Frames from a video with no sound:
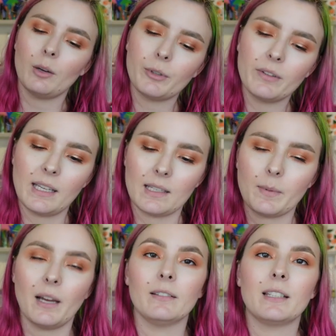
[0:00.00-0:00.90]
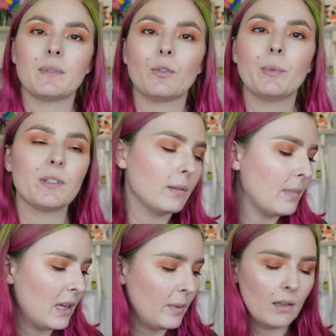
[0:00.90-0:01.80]
I'll put on the yes pile. There was almost a
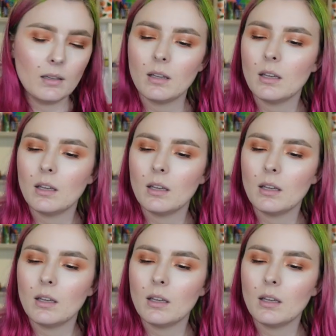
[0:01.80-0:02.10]
maybe.